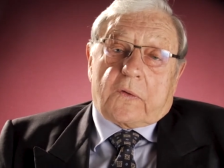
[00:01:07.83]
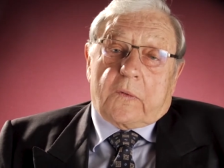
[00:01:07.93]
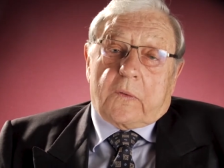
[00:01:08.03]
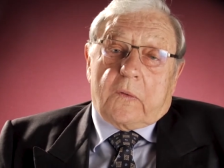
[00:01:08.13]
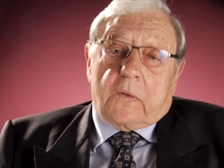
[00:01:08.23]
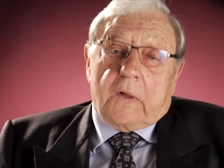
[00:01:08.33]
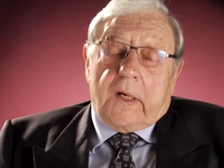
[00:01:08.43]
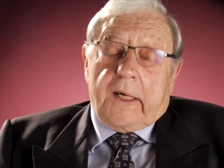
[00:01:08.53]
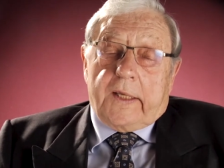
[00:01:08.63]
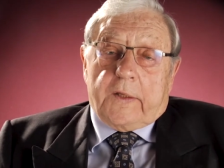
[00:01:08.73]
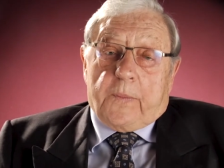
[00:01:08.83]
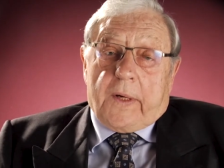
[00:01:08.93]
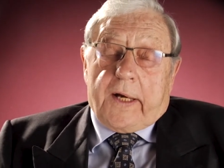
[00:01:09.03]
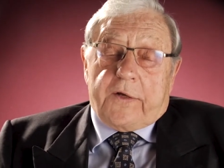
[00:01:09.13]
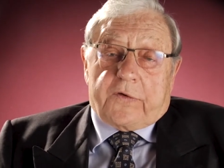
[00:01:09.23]
in the
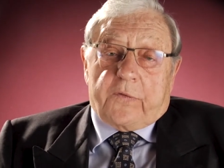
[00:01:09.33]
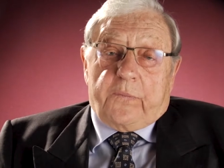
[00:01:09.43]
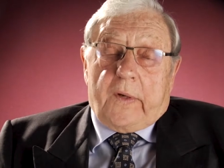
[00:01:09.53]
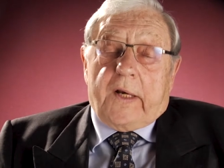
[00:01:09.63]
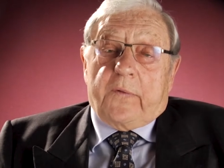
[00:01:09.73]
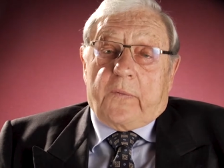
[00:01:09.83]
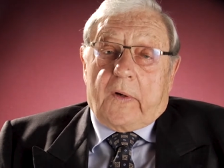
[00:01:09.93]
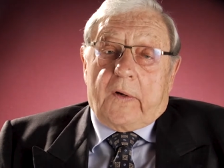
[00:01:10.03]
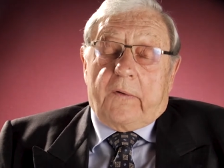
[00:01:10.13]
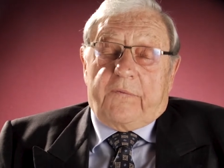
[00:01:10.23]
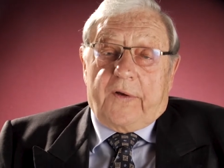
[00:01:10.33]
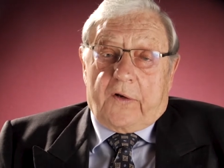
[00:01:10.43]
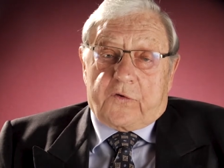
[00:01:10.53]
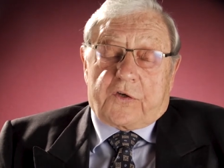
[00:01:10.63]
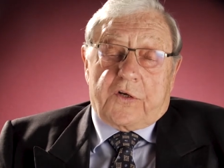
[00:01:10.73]
minds of many of our
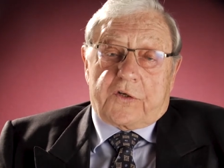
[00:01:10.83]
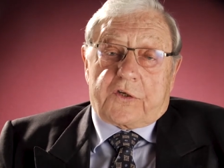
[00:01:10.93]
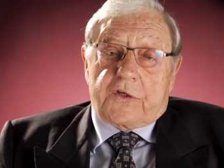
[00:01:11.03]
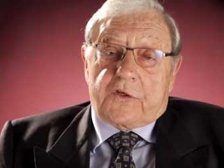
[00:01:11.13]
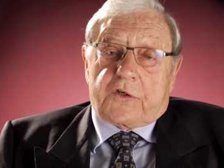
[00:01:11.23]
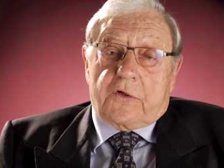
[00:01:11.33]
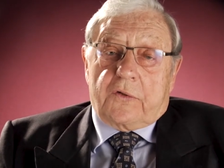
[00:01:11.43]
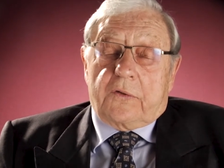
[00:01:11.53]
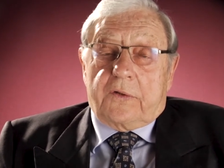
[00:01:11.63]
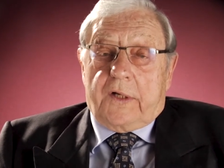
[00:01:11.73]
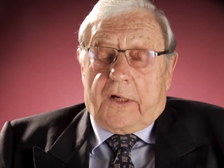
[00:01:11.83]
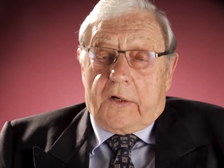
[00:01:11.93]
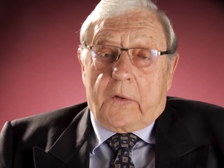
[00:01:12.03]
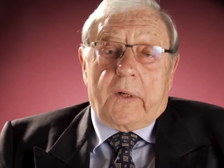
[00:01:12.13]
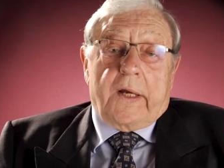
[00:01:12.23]
fellow citizens,
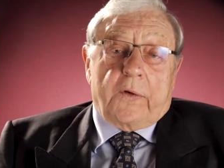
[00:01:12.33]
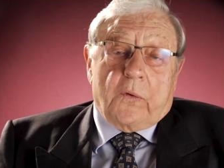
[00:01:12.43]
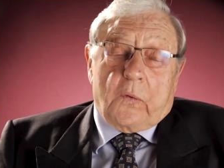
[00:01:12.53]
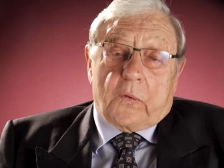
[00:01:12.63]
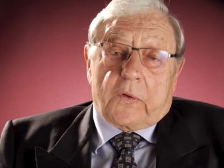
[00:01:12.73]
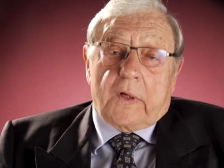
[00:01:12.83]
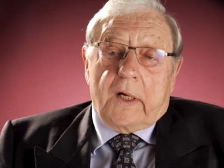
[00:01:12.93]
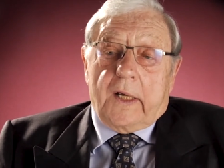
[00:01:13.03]
younger and older,